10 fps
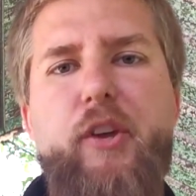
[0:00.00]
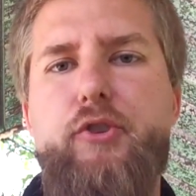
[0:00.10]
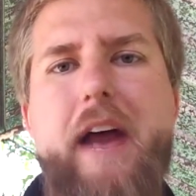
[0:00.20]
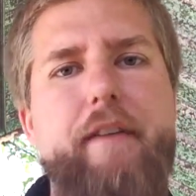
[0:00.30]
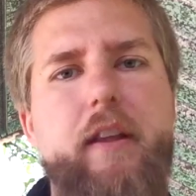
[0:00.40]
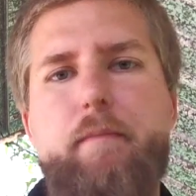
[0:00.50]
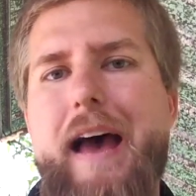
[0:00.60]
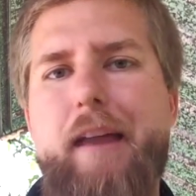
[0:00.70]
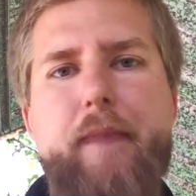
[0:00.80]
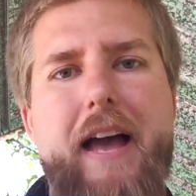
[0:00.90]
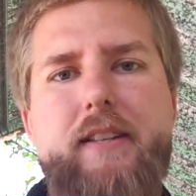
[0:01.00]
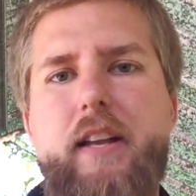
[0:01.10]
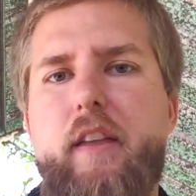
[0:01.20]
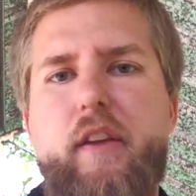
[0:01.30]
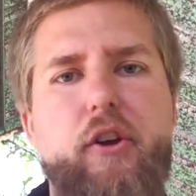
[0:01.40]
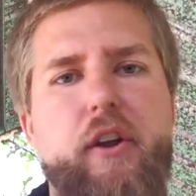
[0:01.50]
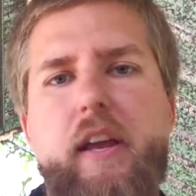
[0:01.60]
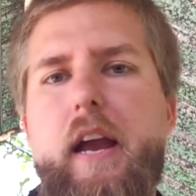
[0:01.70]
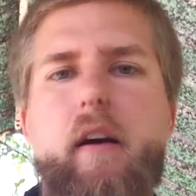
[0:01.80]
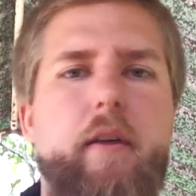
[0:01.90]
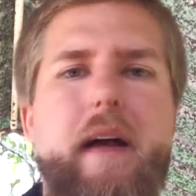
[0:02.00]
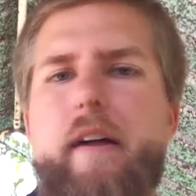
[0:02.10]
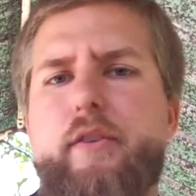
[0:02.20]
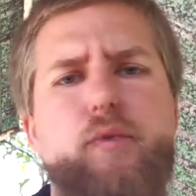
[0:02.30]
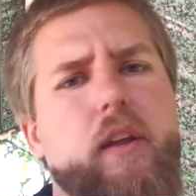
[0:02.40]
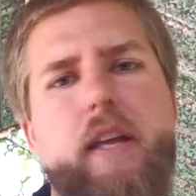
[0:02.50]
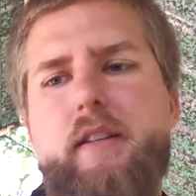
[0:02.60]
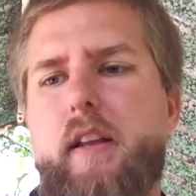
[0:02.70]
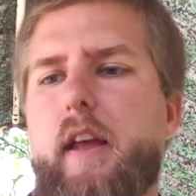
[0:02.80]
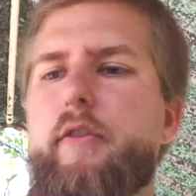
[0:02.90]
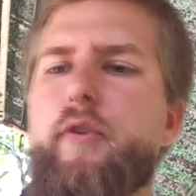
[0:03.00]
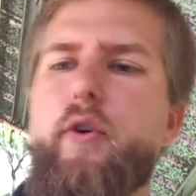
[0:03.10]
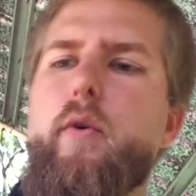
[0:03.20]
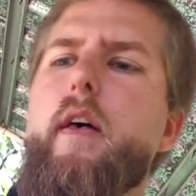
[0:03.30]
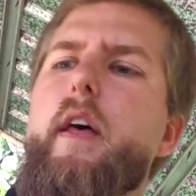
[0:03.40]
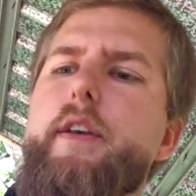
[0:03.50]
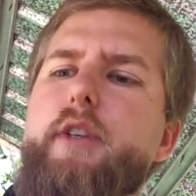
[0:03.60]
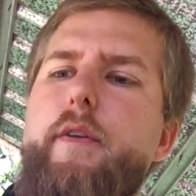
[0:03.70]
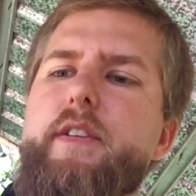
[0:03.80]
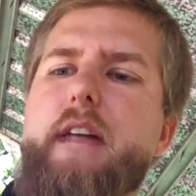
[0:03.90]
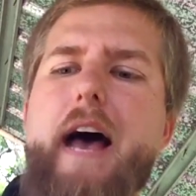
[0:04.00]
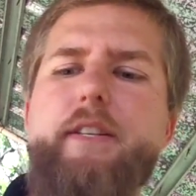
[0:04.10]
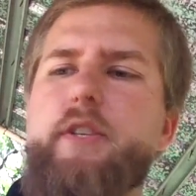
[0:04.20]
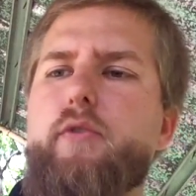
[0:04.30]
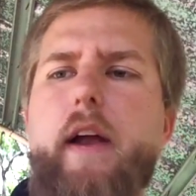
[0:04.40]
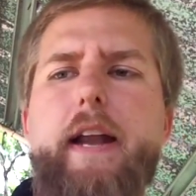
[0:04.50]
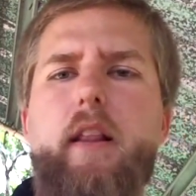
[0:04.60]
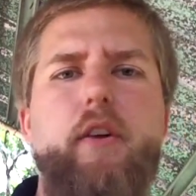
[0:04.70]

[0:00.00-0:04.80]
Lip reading: traveling backpacks, anything you're going to carry around. It's real easy to get through. So the size is great. It